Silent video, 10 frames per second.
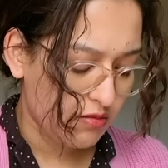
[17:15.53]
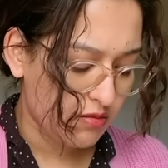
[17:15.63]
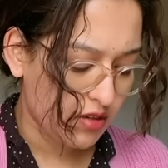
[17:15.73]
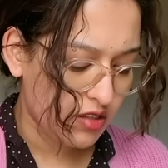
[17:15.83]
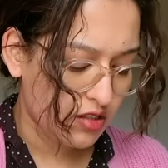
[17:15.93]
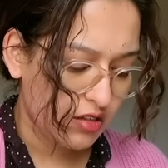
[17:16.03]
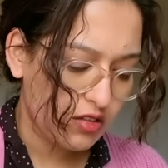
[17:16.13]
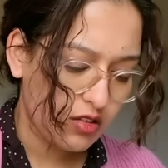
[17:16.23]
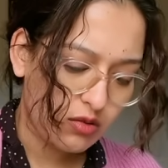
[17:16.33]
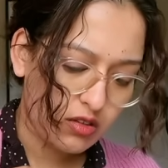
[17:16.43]
Make sure and
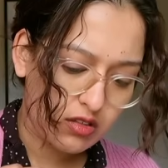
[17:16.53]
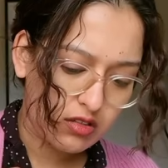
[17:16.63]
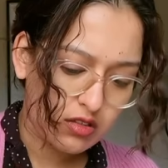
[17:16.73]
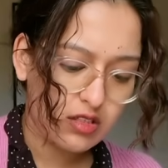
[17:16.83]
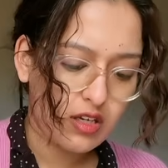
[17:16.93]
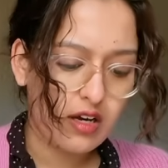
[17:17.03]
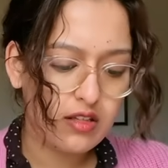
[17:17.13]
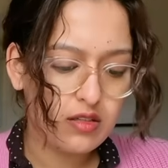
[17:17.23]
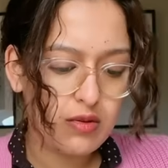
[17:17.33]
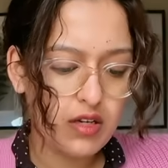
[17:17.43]
see what this is. Yeah,
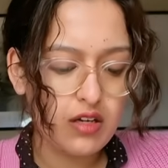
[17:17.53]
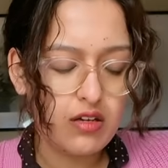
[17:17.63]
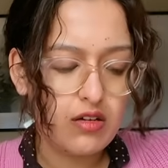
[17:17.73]
it's my...